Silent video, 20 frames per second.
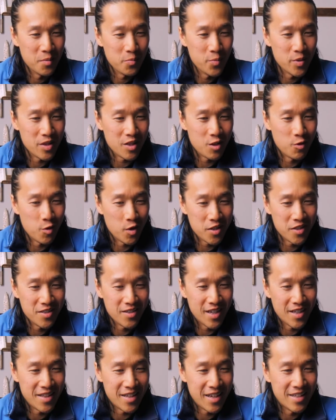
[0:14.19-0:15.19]
But the
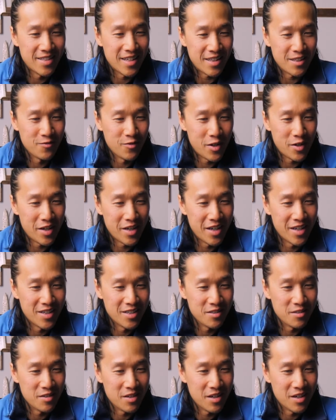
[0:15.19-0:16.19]
question I think is at the very end.